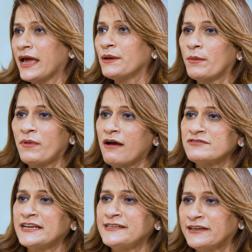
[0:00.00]
I remember I
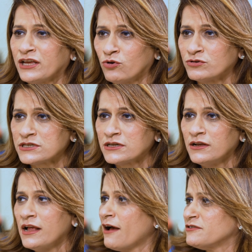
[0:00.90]
was 88 kilos.
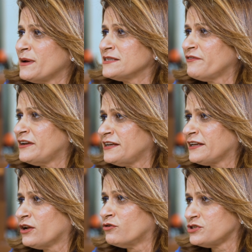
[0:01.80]
I was myself
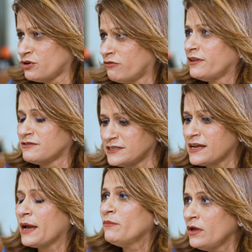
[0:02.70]
88 kilos. There was a
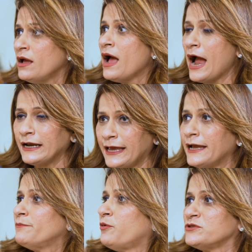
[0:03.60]
time I
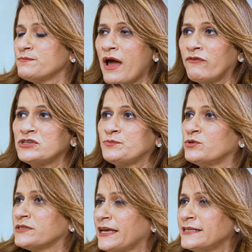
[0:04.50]
gained post-marriage,
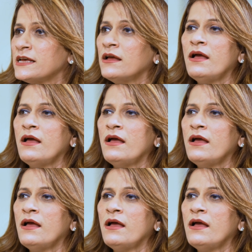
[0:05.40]
post-kids.